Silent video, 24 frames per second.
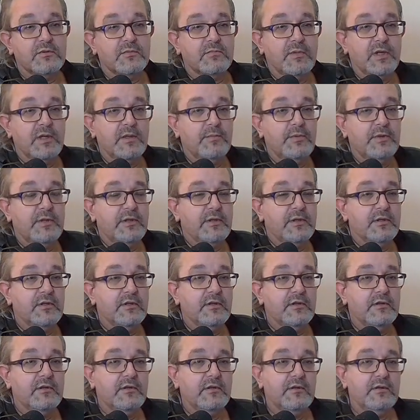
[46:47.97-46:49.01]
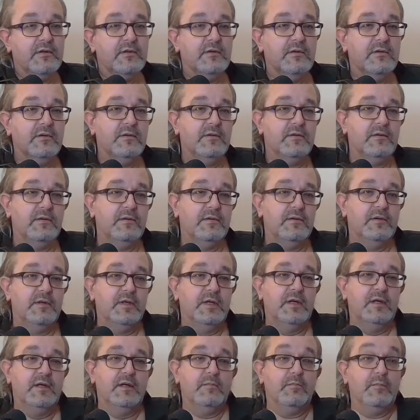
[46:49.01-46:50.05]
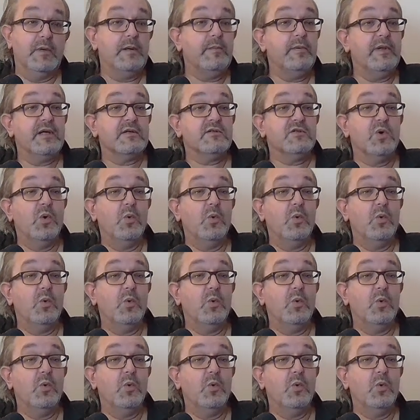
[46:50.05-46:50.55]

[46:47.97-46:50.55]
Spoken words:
maybe that's